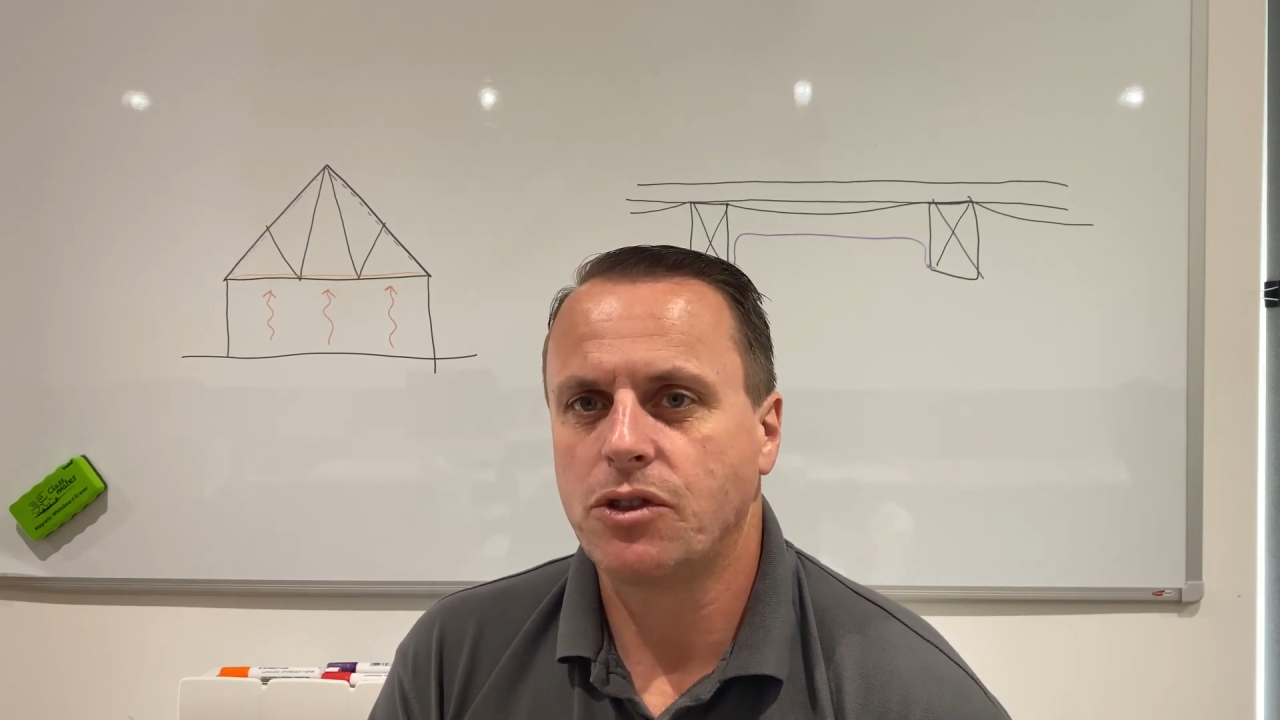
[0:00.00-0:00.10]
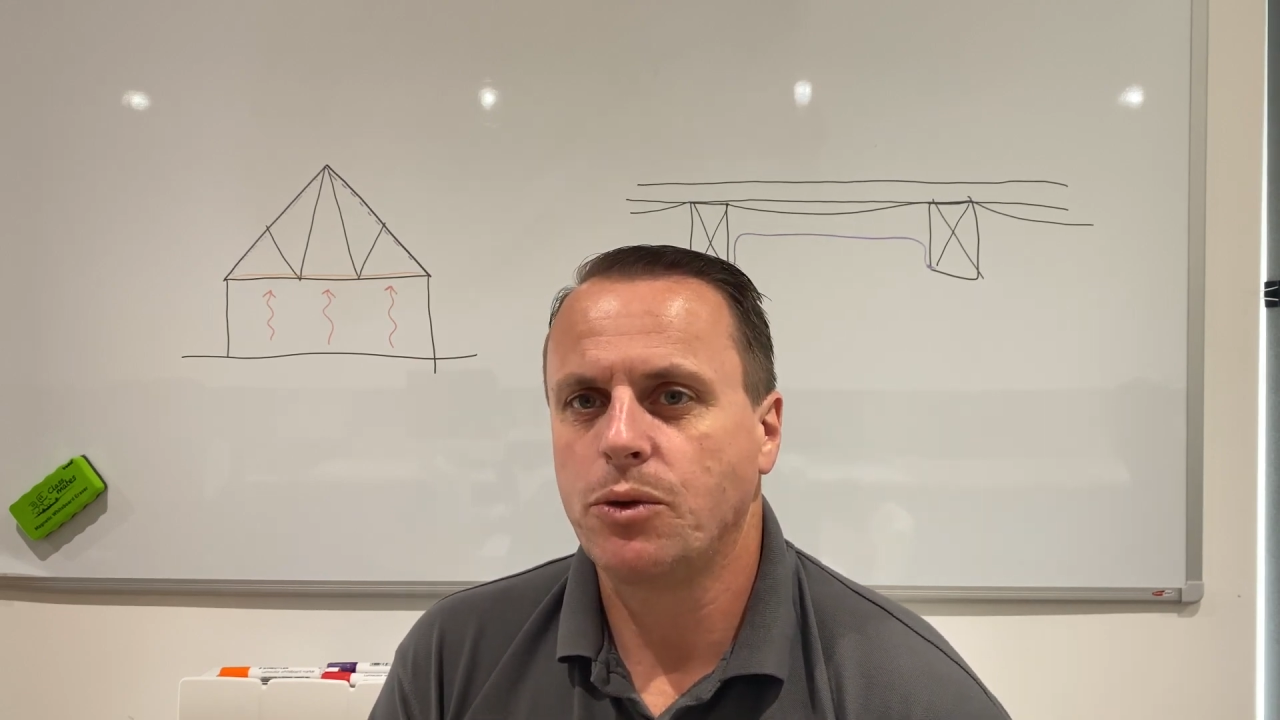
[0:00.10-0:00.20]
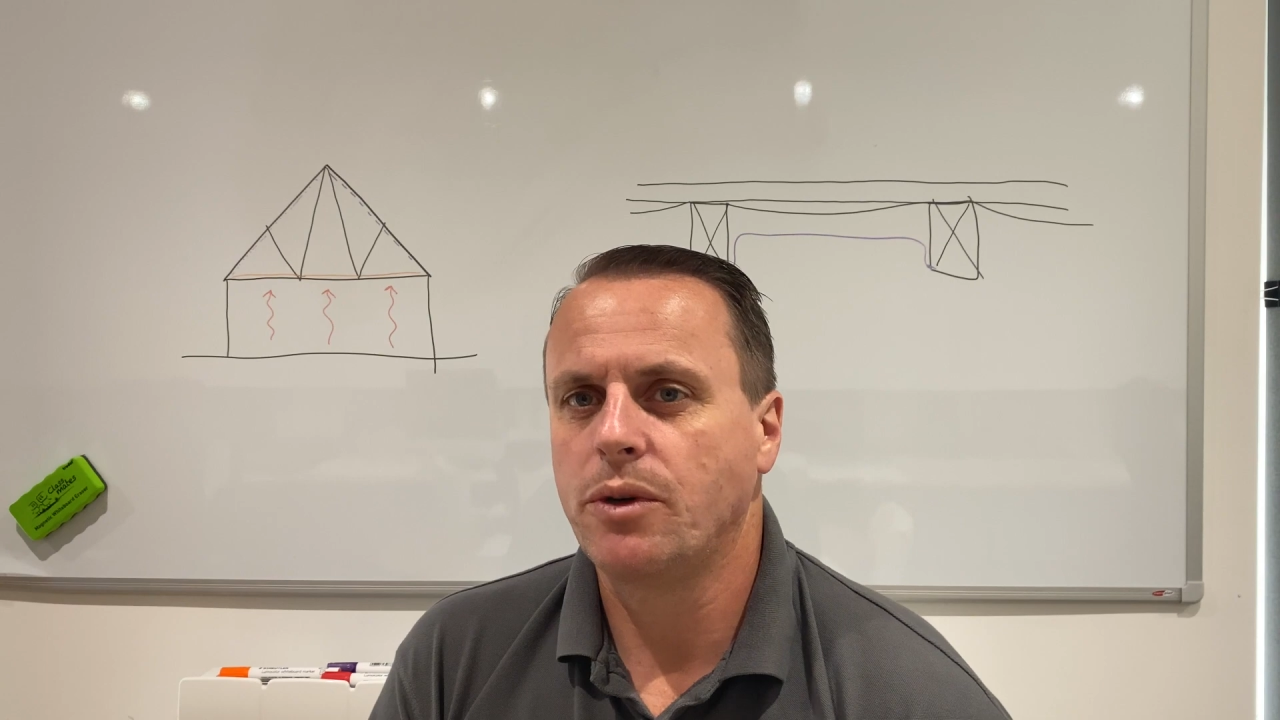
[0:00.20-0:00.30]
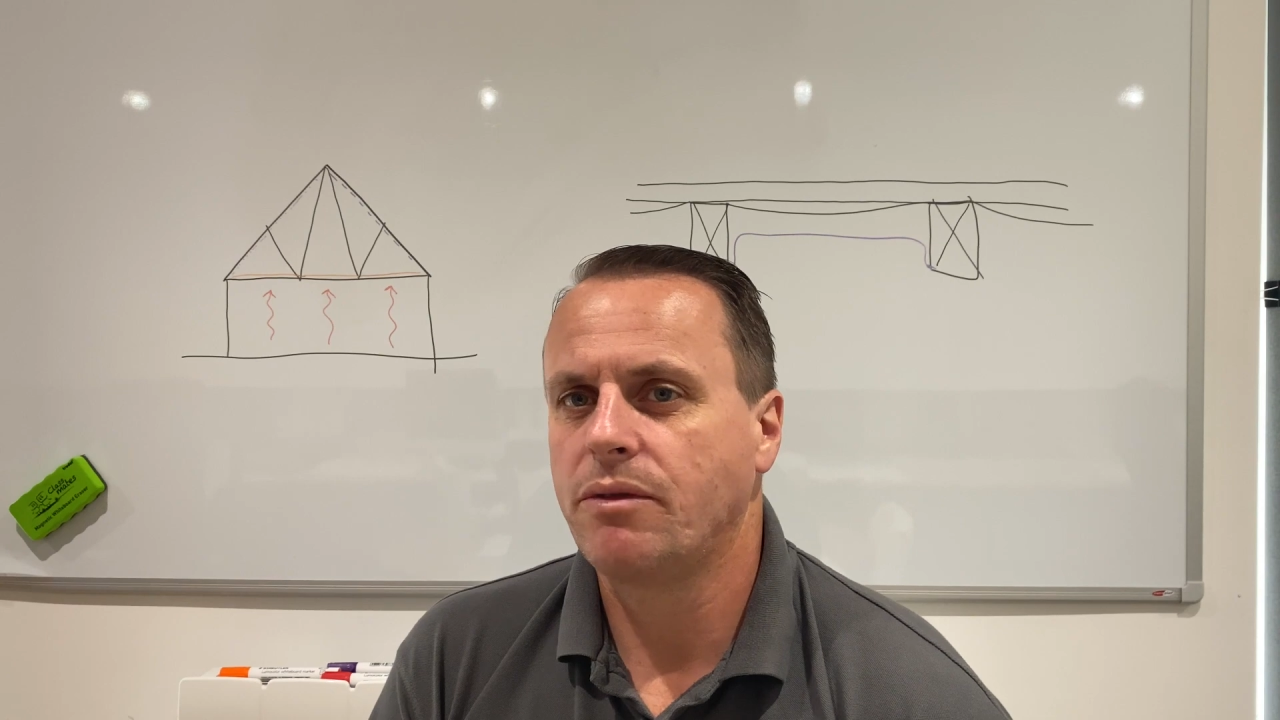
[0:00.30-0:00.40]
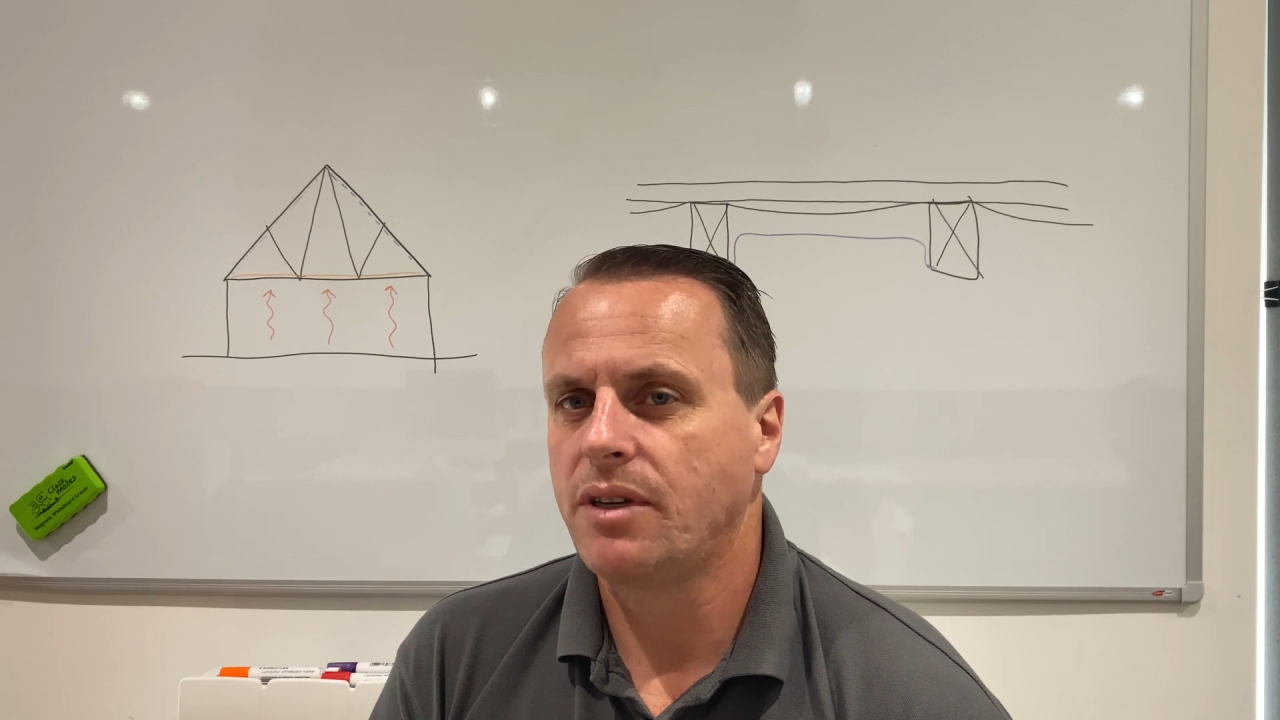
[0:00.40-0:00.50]

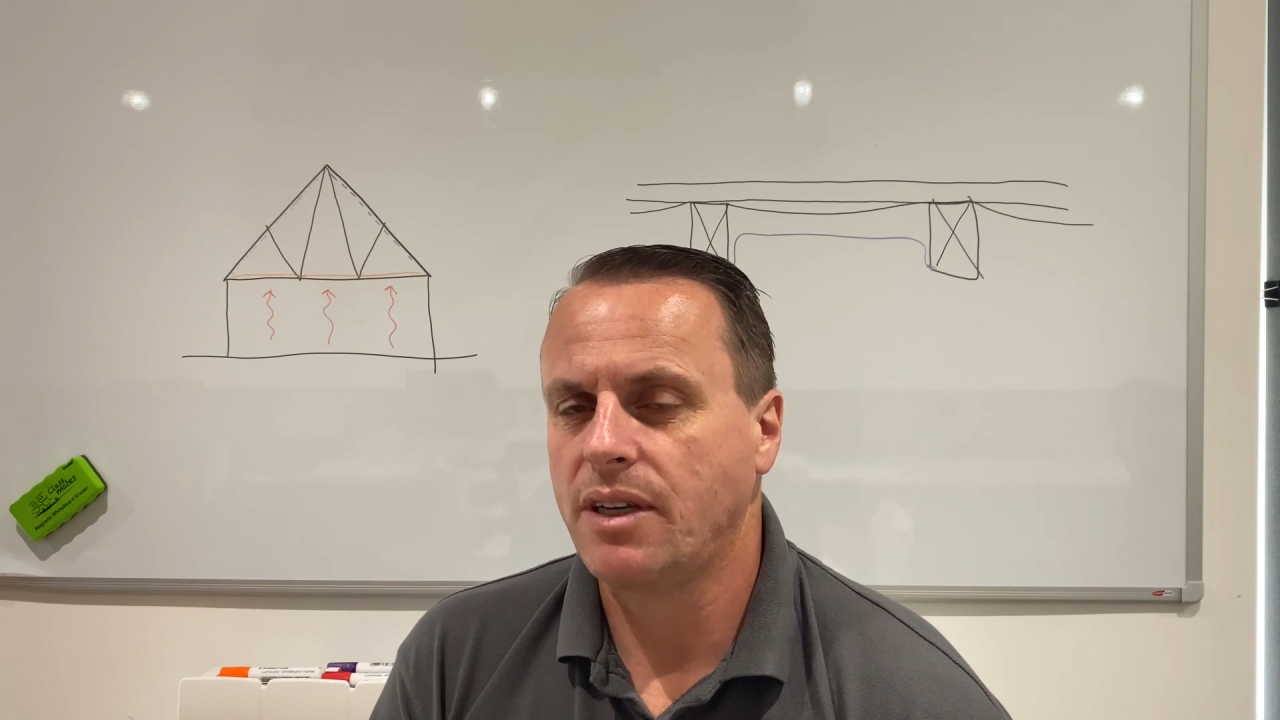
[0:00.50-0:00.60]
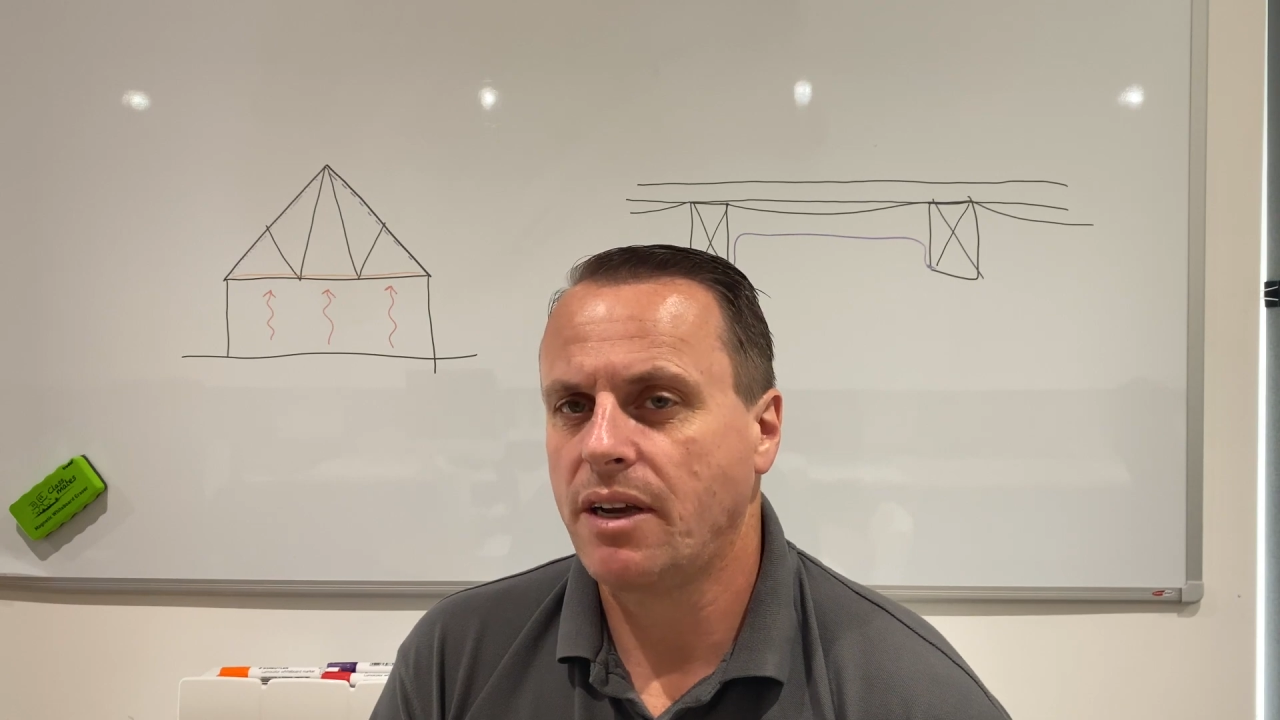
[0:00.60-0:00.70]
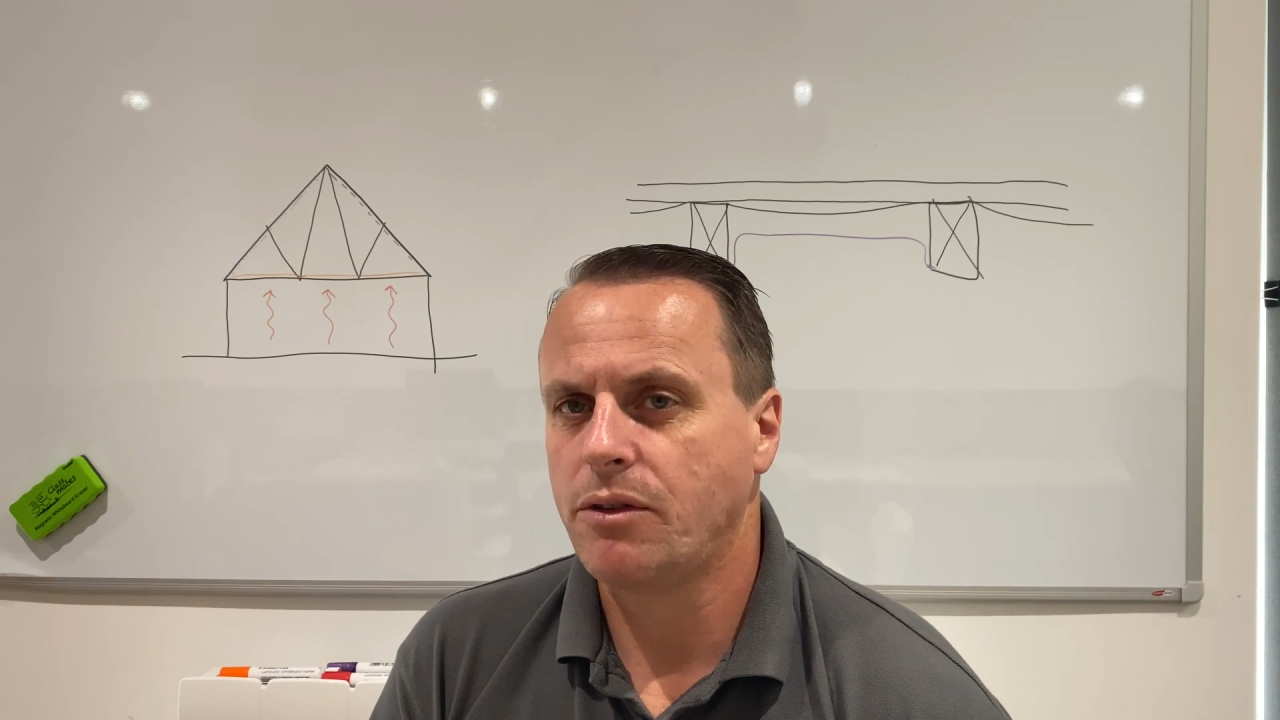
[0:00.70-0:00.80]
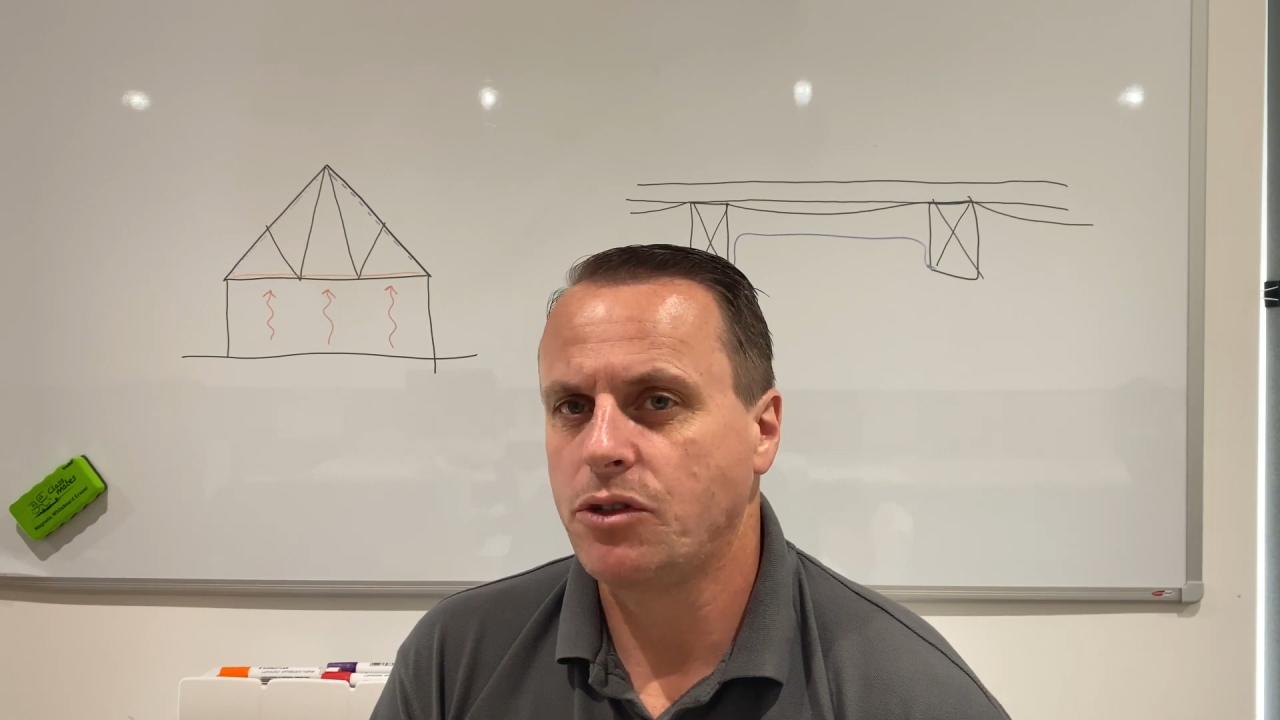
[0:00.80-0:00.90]
whoever inherits